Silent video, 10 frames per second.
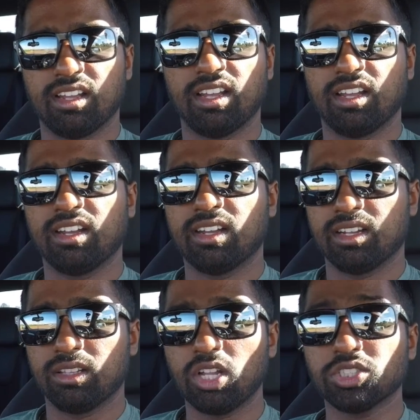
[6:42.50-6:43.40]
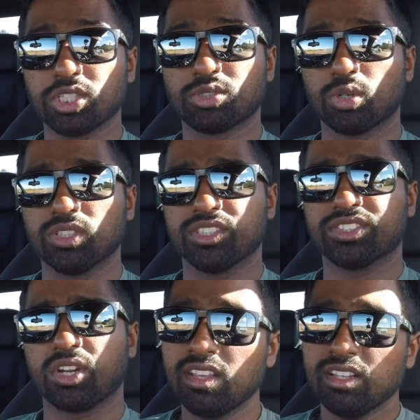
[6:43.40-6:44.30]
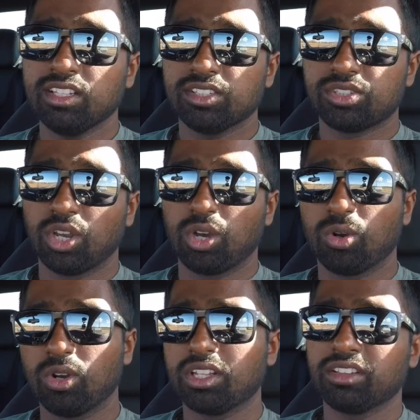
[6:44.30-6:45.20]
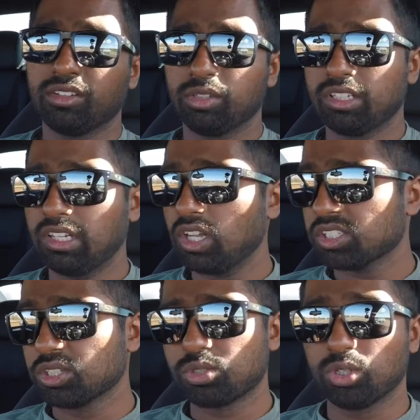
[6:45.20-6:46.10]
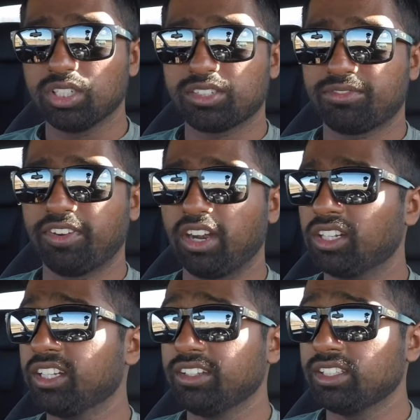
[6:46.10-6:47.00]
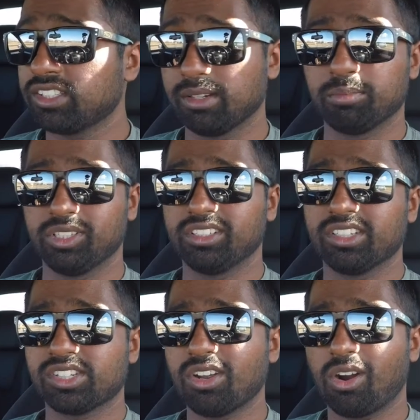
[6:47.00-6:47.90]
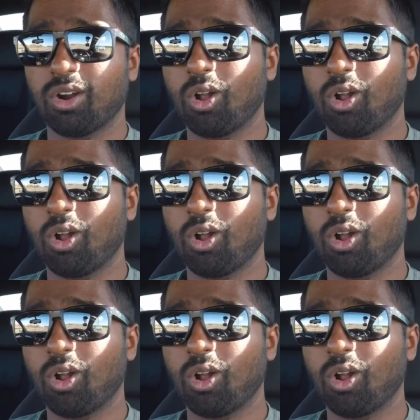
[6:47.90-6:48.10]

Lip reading: launch control in this car. So launch control is fairly simple in this car.